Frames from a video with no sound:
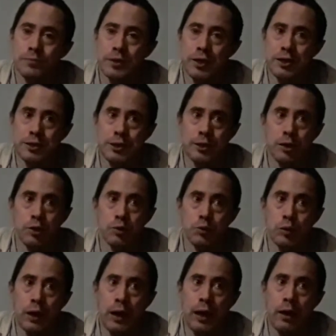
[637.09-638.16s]
Because she knows
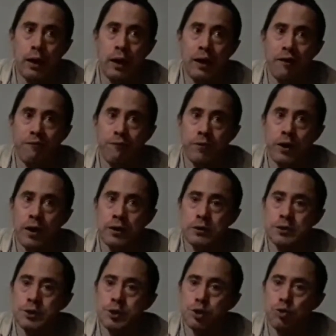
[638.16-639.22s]
how I've
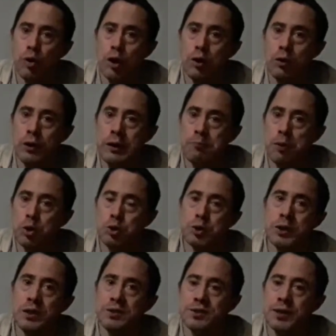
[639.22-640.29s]
gotten stronger
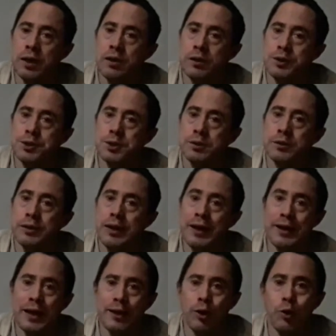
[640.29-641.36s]
emotionally and psychologically, and
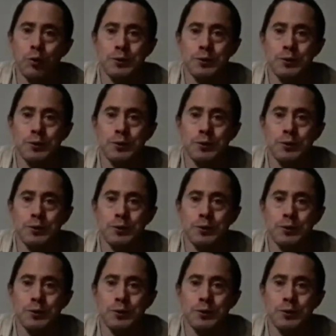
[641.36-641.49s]
I know